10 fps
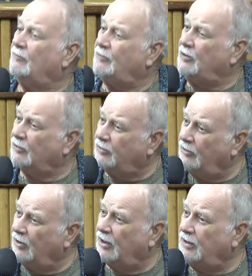But the
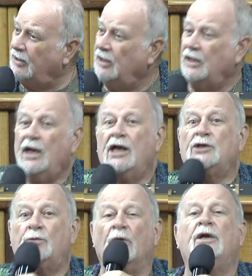all things God's
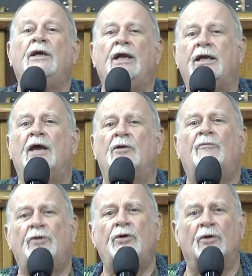saying working
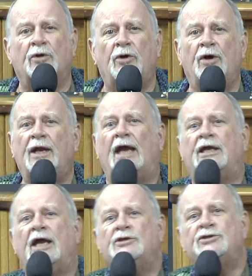together for your
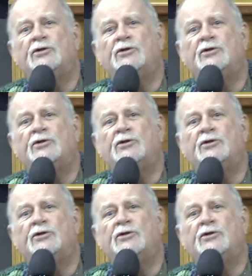good